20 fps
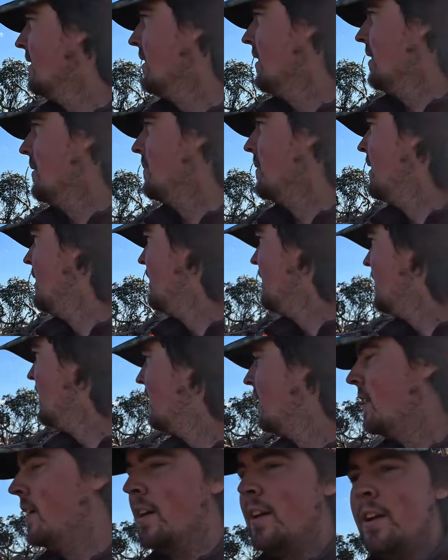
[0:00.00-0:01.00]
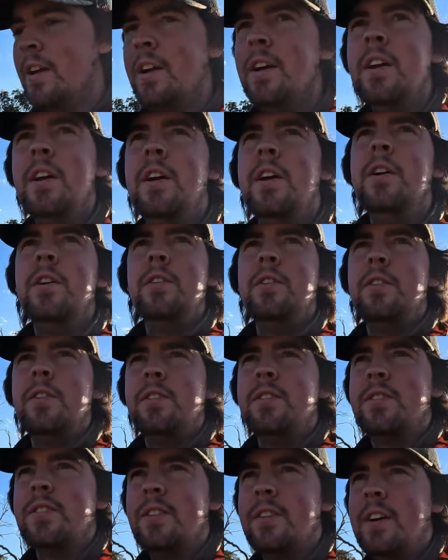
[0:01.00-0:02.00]
And
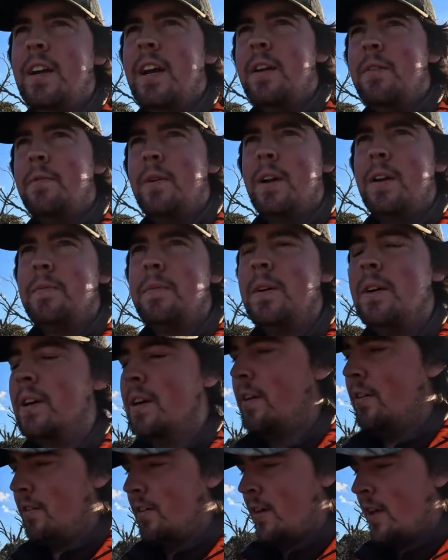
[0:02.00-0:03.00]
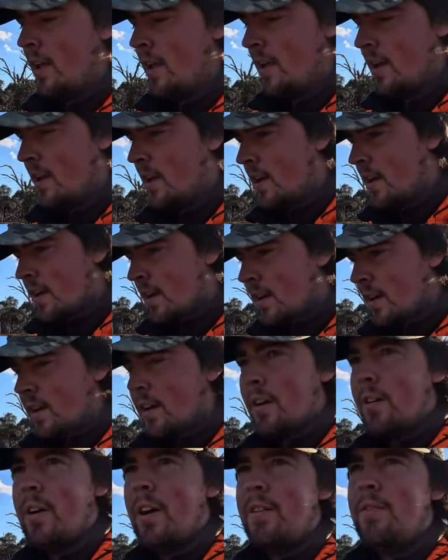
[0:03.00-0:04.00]
so I had one of my
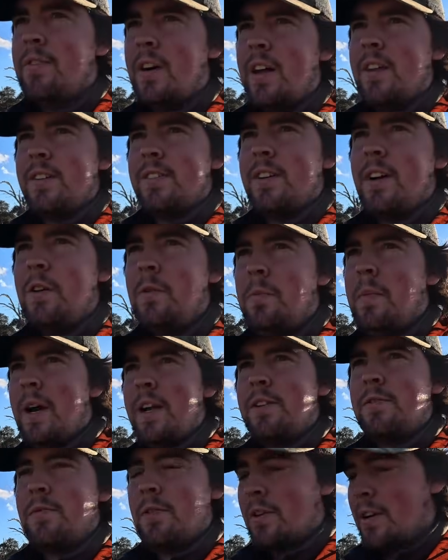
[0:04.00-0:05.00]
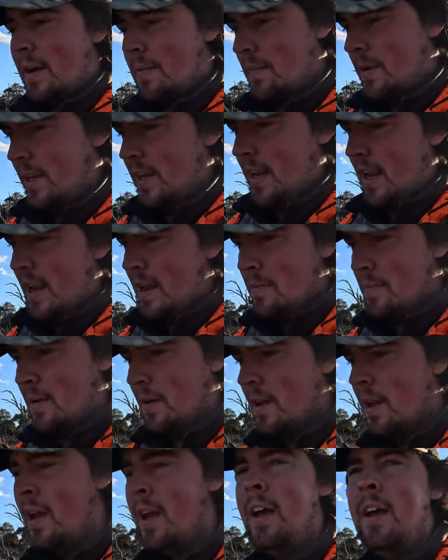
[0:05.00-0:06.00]
grandfather's old mates rock up to camp,
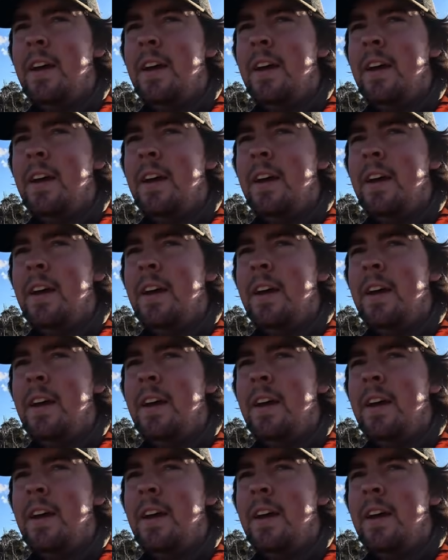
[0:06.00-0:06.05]
and